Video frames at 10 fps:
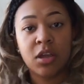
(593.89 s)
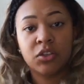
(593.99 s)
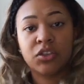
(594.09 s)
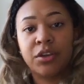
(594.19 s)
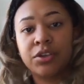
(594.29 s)

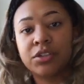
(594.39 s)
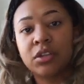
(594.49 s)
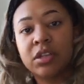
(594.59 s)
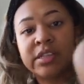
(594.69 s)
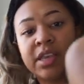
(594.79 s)
So you're just
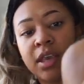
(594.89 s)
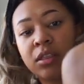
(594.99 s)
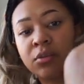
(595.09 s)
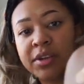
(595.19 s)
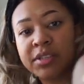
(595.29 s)
gonna take
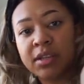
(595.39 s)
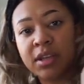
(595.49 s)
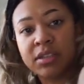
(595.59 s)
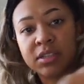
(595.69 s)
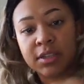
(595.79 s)
the rest of
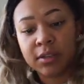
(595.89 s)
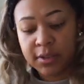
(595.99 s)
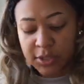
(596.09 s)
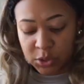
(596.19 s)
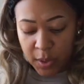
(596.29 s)
that concealer
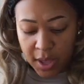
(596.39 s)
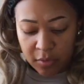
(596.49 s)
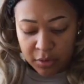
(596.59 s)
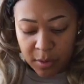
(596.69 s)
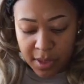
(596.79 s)
that you
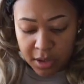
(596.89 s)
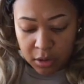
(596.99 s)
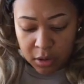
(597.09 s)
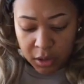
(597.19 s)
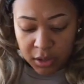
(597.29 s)
have on the back of
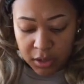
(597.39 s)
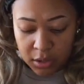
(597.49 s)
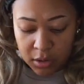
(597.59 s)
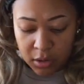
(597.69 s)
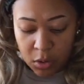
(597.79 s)
your
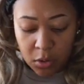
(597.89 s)
hand,